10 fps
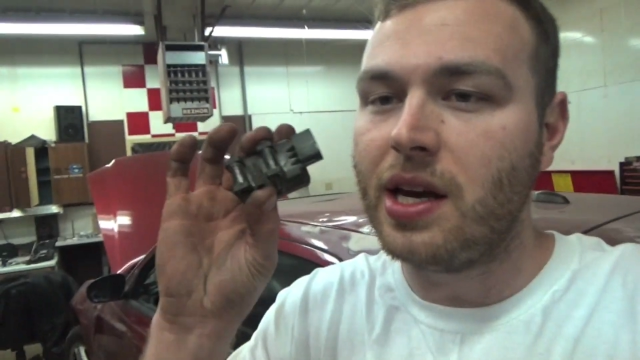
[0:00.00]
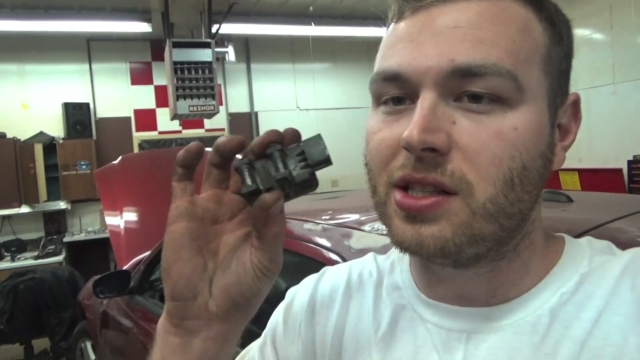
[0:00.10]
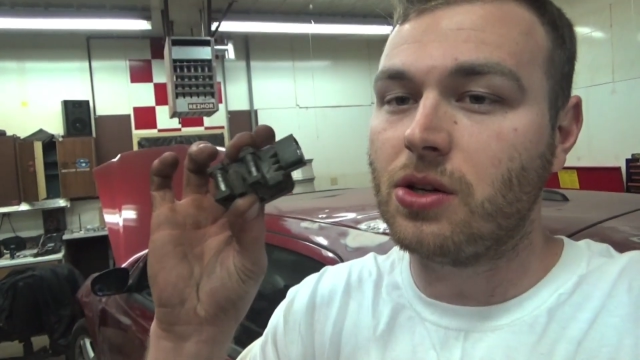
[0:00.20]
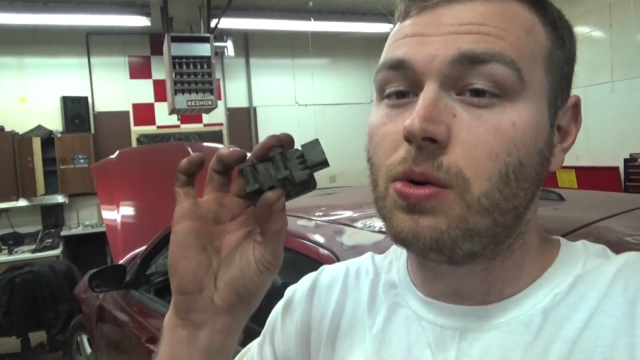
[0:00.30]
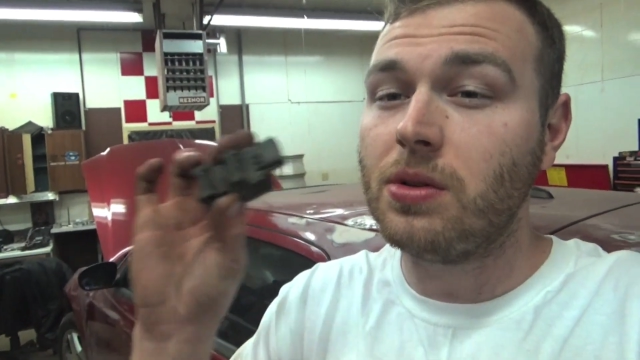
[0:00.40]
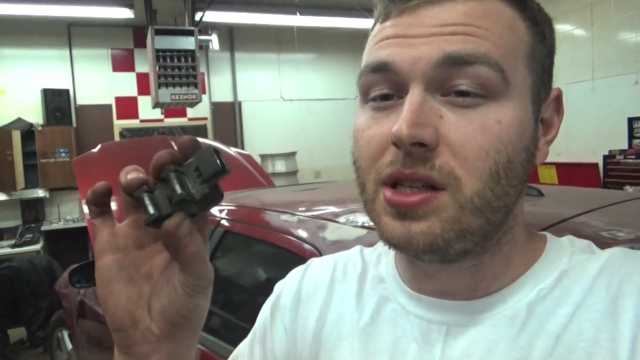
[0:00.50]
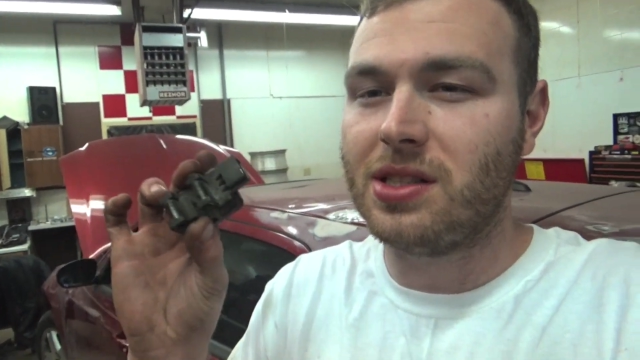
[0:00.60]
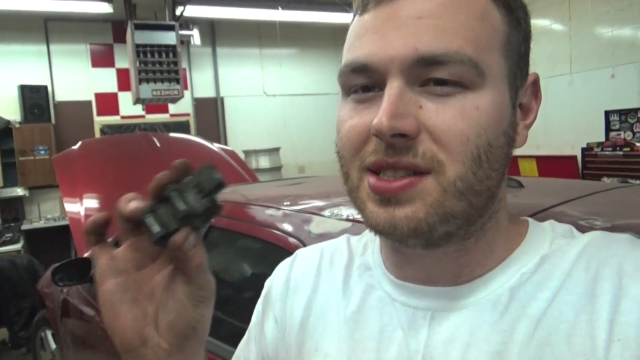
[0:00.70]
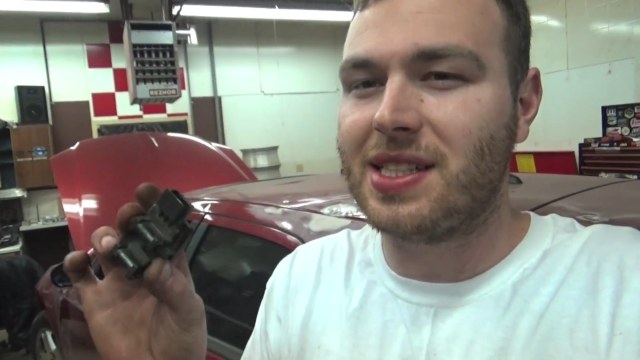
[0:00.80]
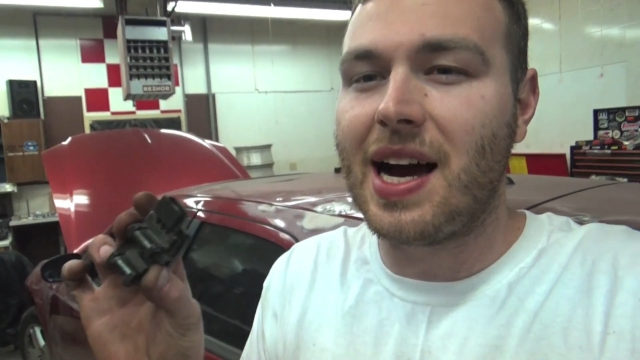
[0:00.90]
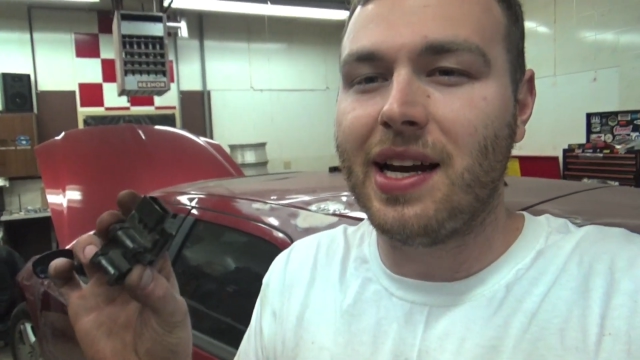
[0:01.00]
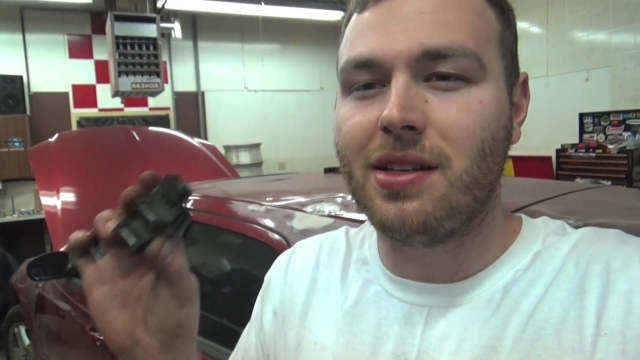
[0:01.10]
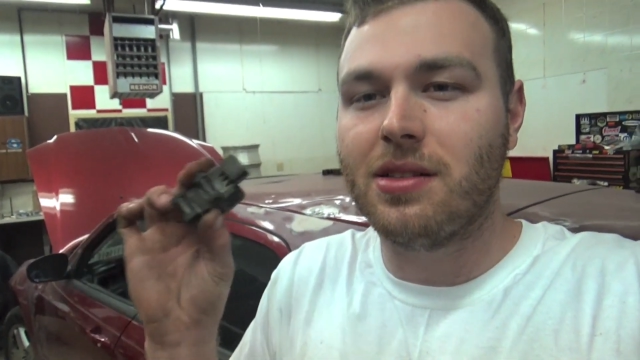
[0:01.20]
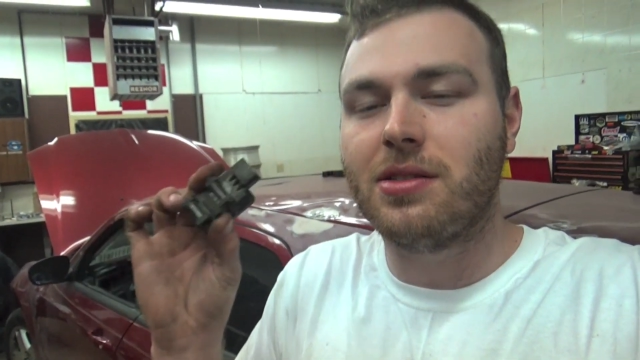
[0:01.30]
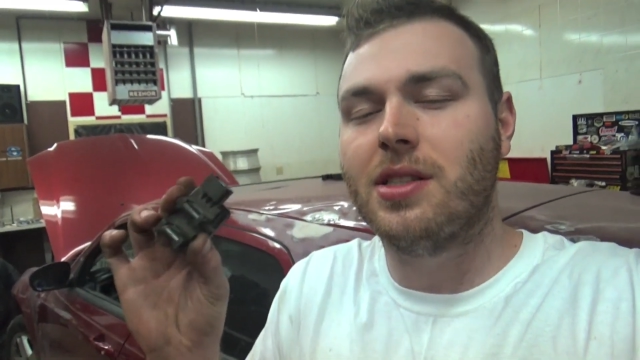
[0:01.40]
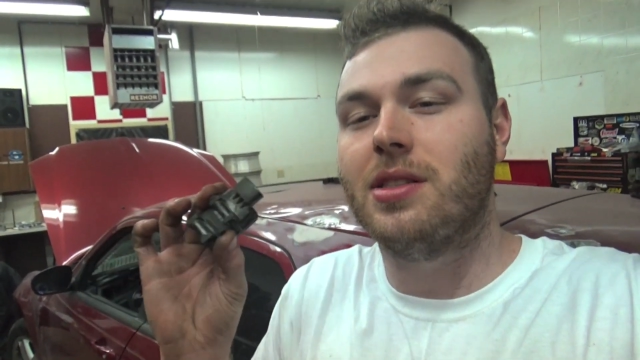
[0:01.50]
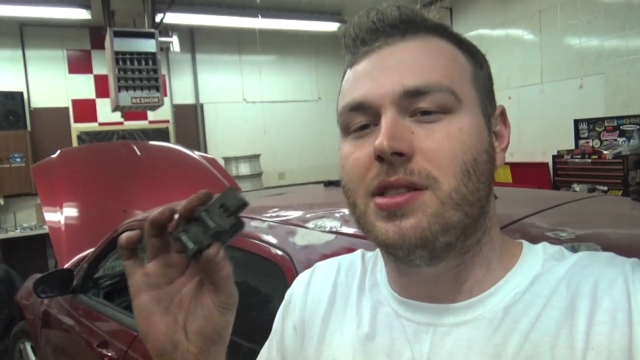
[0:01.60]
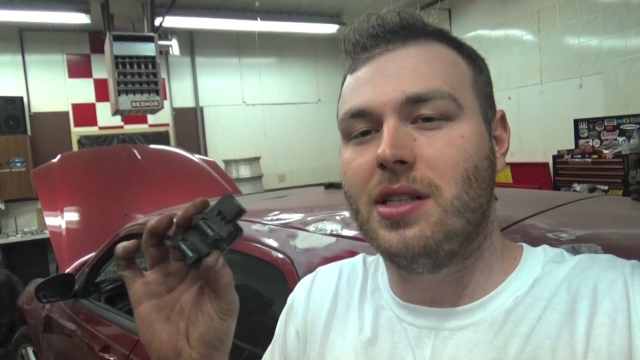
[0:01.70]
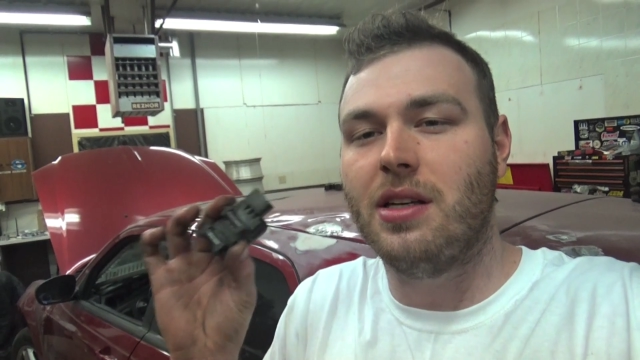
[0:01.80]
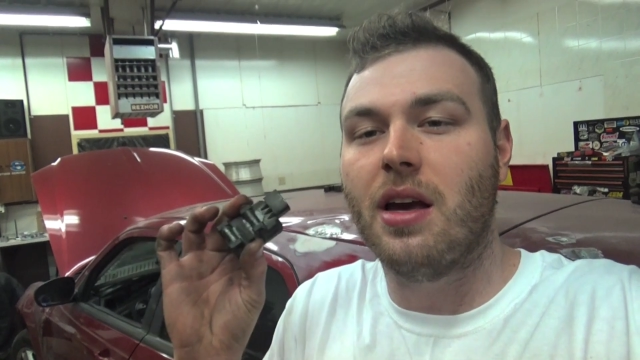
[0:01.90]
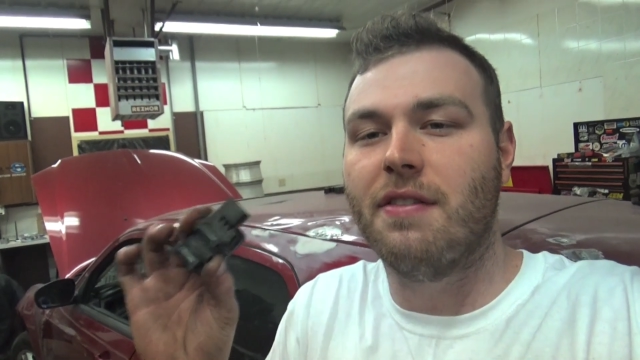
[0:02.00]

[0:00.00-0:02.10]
is only designed to see